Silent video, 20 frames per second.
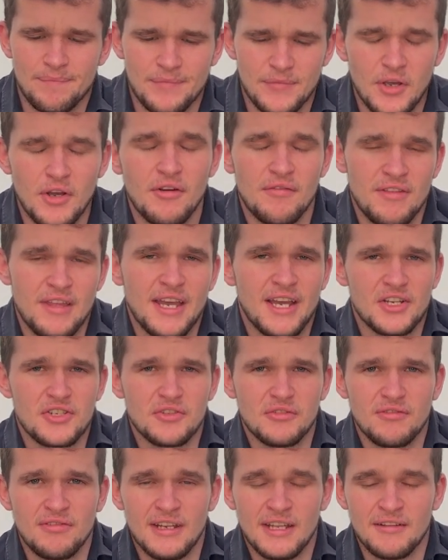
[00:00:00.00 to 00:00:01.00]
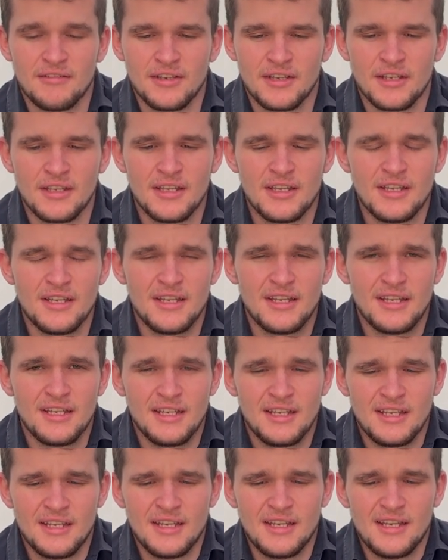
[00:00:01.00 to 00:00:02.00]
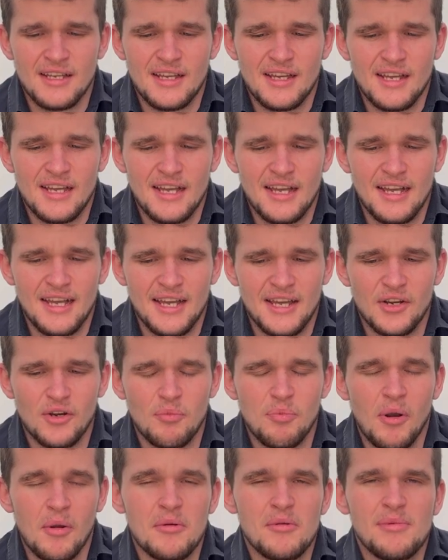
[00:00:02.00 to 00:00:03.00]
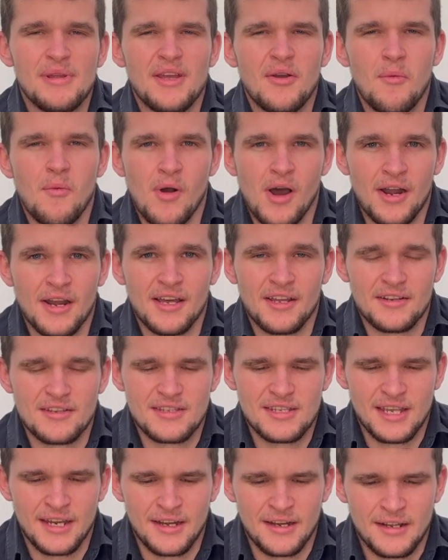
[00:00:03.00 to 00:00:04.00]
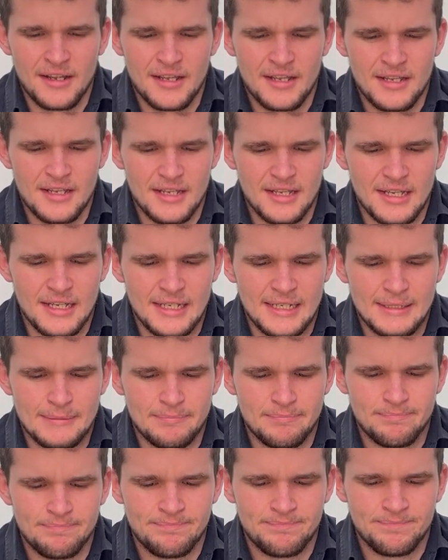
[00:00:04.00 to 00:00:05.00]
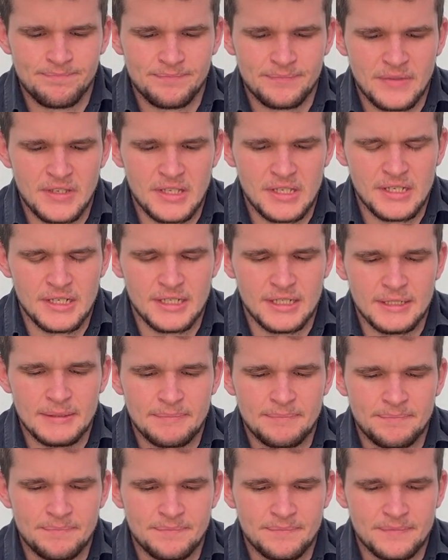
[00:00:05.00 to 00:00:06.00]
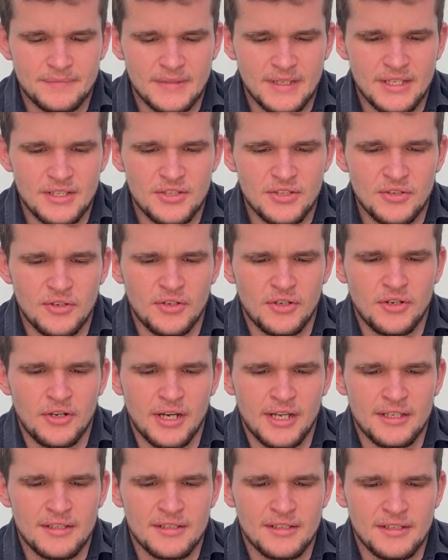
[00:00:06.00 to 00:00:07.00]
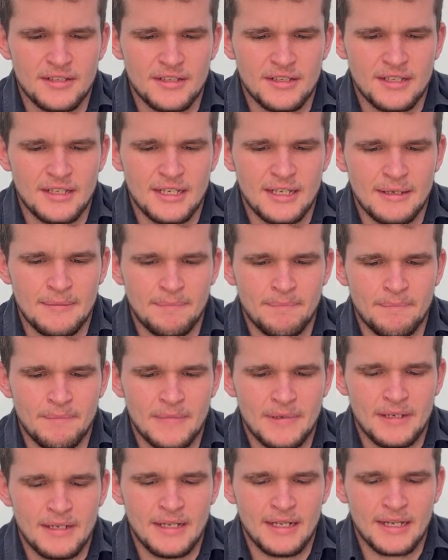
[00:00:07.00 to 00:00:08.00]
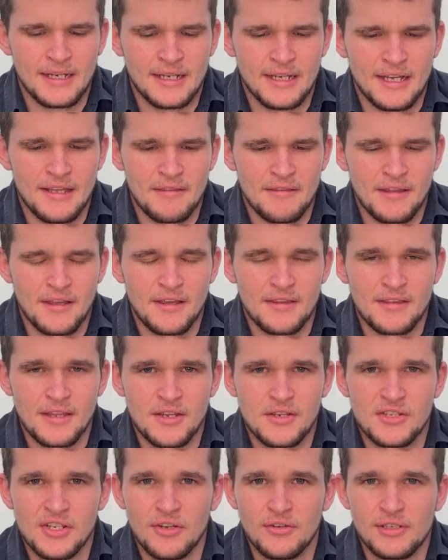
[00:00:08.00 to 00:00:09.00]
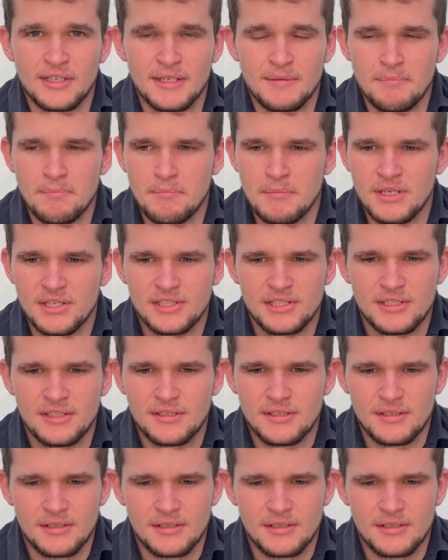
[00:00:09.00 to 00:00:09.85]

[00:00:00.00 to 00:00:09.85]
of the actual flavor, it'll probably be a 1 out of 10. Yeah, it's not great. Like, I think they totally missed